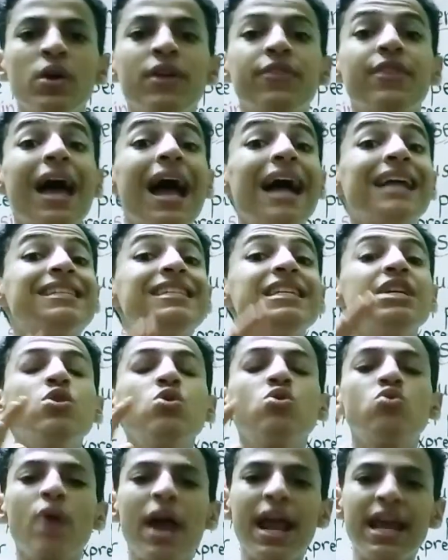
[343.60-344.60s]
with a
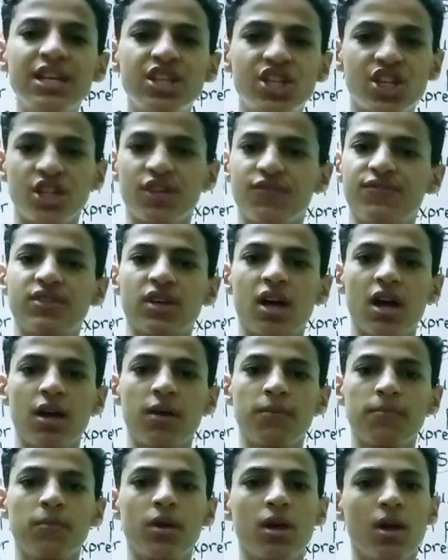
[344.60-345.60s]
duration of
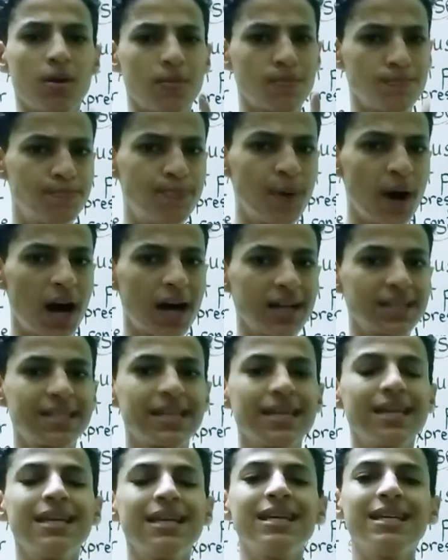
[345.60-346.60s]
time, but
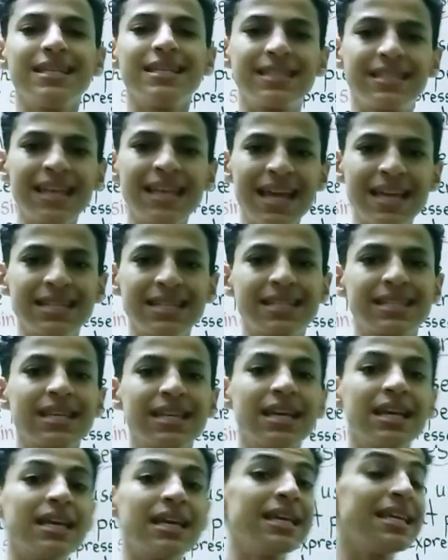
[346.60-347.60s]
since
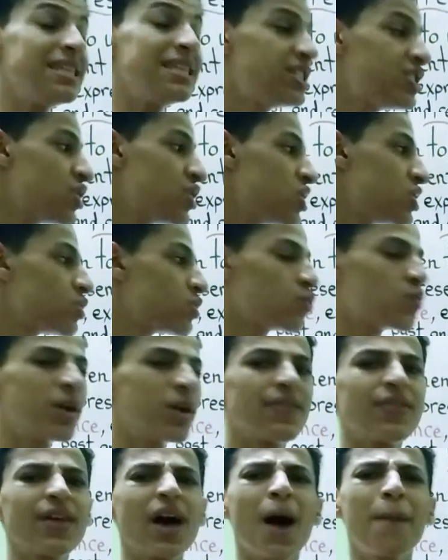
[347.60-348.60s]
is used
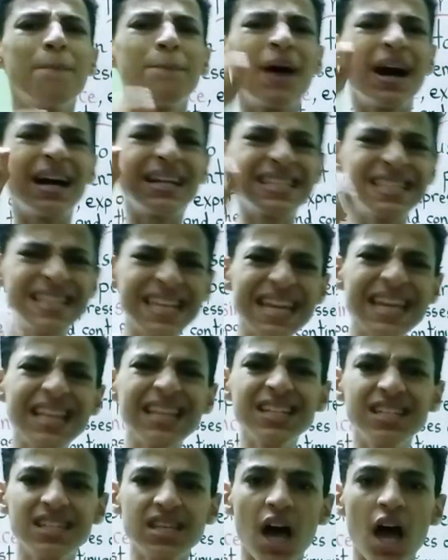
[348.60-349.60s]
with a
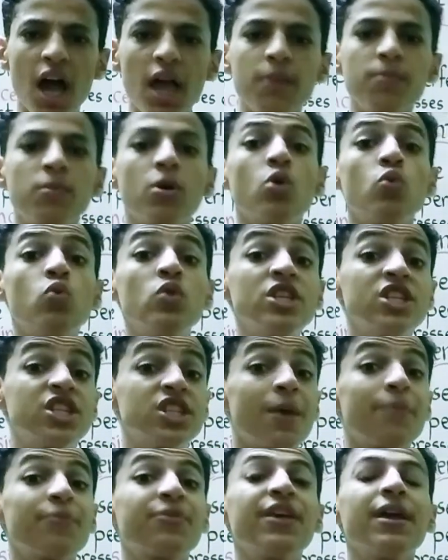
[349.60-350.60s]
particular time when
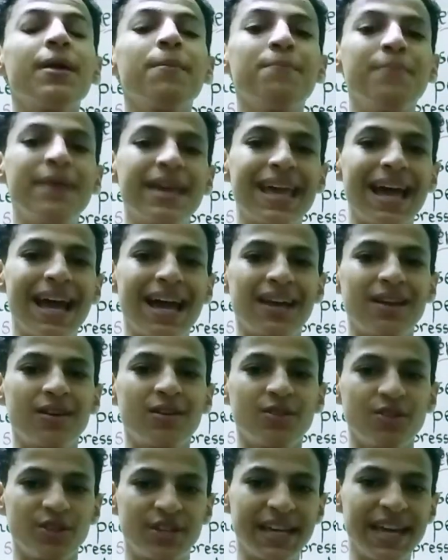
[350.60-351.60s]
something began,
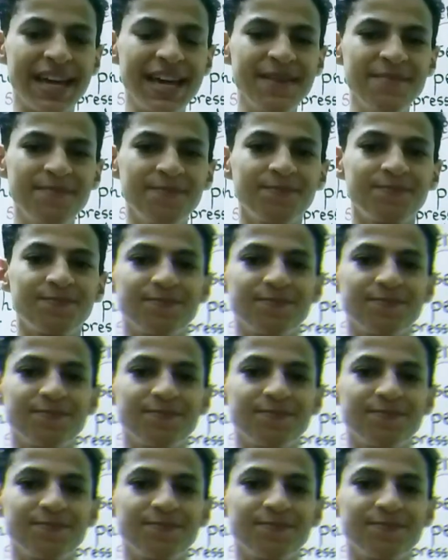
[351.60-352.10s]
okay?